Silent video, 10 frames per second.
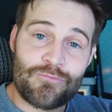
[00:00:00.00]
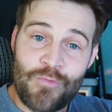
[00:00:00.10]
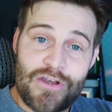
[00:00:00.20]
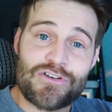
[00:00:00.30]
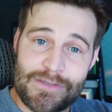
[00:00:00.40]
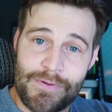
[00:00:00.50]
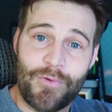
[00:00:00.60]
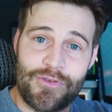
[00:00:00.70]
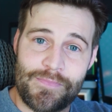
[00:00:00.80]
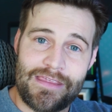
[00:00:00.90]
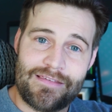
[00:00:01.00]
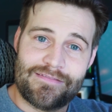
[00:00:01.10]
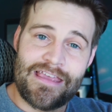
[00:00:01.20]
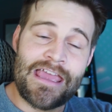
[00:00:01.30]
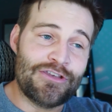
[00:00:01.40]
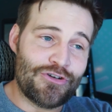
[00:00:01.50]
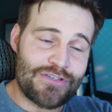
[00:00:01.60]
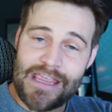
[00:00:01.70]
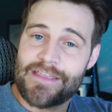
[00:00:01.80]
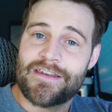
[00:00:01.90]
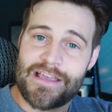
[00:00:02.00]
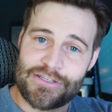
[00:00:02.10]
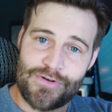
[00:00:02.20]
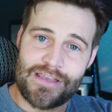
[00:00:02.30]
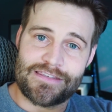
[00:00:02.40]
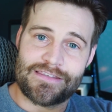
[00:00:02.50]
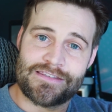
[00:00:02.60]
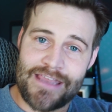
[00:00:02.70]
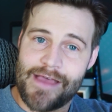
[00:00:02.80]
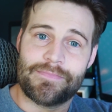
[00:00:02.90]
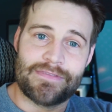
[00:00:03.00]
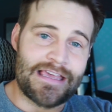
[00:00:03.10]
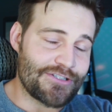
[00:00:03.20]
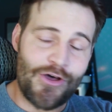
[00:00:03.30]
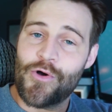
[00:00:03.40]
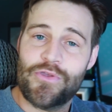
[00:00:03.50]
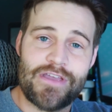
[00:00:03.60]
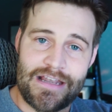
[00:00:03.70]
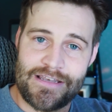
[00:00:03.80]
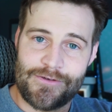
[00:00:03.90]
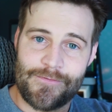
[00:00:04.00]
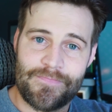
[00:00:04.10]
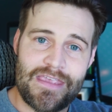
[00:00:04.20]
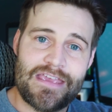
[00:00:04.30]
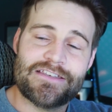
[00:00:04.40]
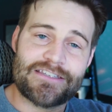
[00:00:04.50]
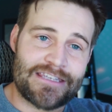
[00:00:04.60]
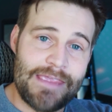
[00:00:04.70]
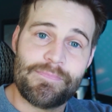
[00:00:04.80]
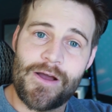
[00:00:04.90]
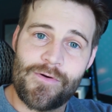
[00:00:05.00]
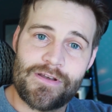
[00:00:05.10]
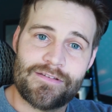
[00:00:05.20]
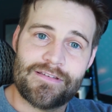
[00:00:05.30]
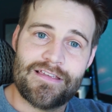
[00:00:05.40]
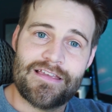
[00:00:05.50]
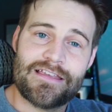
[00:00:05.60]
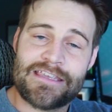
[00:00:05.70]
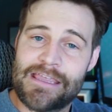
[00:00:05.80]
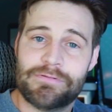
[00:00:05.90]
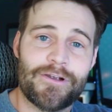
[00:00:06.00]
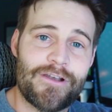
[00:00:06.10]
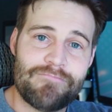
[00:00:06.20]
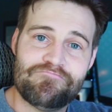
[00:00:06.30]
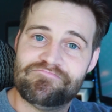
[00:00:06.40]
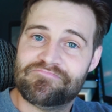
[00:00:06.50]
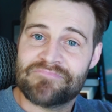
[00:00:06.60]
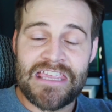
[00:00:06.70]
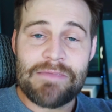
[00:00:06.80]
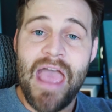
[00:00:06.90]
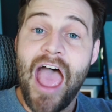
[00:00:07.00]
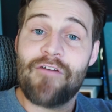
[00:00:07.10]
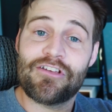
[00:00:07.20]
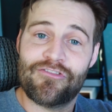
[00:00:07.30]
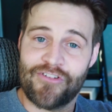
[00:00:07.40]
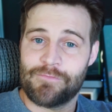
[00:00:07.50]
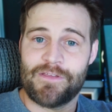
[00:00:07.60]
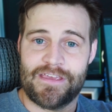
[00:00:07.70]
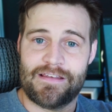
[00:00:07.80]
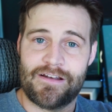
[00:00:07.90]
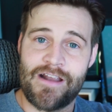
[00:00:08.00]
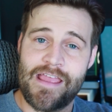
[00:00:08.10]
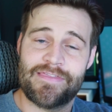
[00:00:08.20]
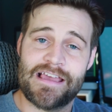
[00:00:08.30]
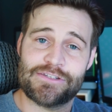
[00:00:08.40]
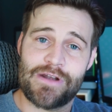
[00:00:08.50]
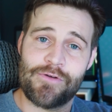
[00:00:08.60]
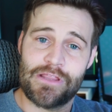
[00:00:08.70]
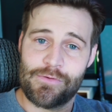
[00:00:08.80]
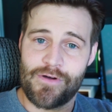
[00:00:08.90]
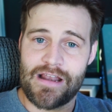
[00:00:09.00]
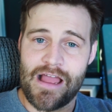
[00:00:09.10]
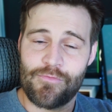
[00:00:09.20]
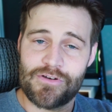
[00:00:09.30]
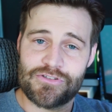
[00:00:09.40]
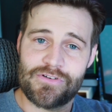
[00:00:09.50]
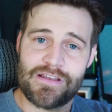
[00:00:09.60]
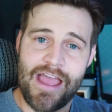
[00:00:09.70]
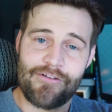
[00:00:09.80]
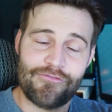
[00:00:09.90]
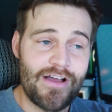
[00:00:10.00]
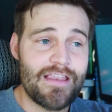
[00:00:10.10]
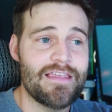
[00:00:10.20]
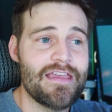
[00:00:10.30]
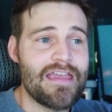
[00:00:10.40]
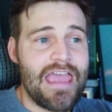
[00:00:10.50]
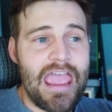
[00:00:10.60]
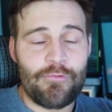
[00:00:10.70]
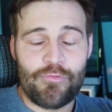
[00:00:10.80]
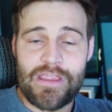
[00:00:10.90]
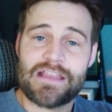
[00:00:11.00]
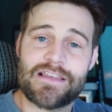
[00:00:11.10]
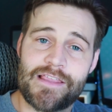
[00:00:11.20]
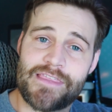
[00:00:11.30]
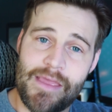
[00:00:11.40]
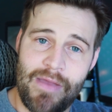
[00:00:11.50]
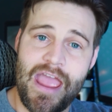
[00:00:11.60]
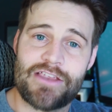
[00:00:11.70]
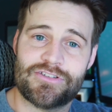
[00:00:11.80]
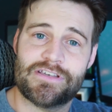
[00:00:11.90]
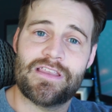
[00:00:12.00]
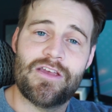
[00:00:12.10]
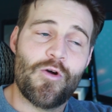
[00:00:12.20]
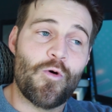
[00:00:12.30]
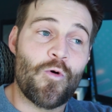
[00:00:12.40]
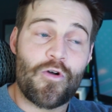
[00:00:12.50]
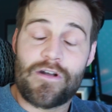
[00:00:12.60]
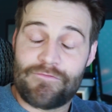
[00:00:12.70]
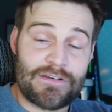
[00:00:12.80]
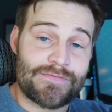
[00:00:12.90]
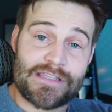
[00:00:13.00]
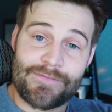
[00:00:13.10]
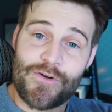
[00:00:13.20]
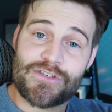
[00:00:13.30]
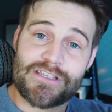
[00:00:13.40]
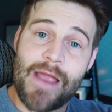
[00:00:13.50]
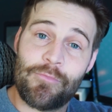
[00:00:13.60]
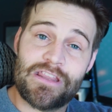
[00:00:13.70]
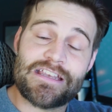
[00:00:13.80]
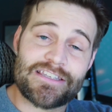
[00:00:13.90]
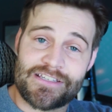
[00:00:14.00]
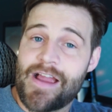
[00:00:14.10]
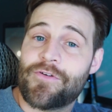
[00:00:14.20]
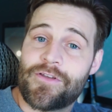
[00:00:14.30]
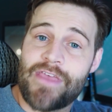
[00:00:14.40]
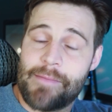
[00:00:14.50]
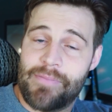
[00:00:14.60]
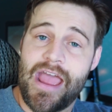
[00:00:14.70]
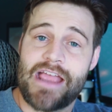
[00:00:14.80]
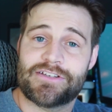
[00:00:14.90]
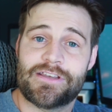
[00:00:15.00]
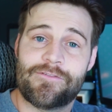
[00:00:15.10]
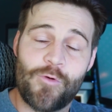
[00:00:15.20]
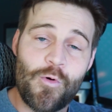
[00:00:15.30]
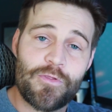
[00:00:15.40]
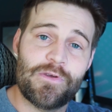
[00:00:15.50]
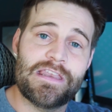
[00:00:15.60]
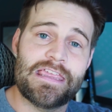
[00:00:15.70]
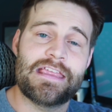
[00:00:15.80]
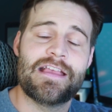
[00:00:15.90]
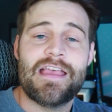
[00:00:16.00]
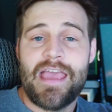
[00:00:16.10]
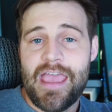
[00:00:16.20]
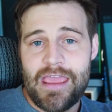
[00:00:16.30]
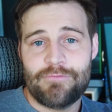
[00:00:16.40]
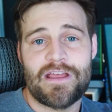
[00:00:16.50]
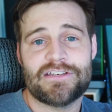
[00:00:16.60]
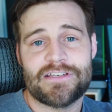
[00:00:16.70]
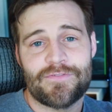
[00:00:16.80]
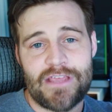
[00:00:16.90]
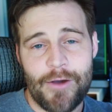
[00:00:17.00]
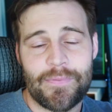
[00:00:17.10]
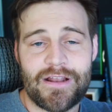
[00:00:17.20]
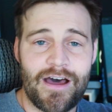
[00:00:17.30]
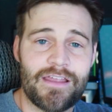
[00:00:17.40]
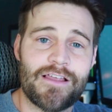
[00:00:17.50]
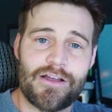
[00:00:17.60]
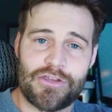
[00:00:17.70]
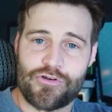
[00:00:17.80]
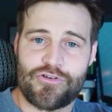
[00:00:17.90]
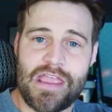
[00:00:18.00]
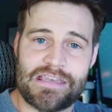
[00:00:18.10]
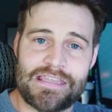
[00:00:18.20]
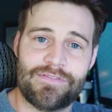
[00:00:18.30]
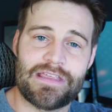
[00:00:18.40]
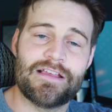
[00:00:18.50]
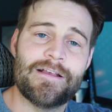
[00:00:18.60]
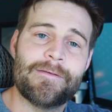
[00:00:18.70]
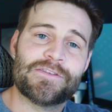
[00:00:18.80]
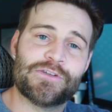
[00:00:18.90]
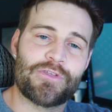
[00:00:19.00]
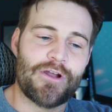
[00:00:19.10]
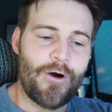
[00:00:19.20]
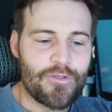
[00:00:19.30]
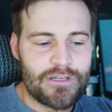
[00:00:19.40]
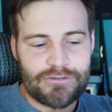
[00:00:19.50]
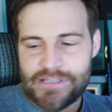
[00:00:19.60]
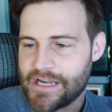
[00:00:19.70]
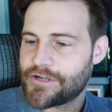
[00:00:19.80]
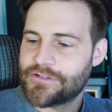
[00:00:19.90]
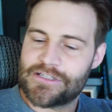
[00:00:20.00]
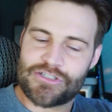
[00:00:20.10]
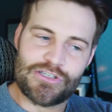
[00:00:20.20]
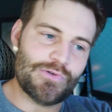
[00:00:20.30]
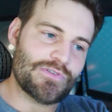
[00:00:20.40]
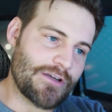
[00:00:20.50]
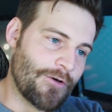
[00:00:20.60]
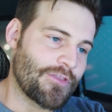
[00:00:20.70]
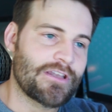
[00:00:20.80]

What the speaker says: where you're supposed to be, and you're taking the next right step. That's all you got to do. Just keep going, keep learning, keep having fun with it, all right? That's what I really want. I want you to have fun and reignite that passion, or if it's the first time, really discover that passion for 3D and Redshift to help it unlock your creativity so that all the little technical issues and all the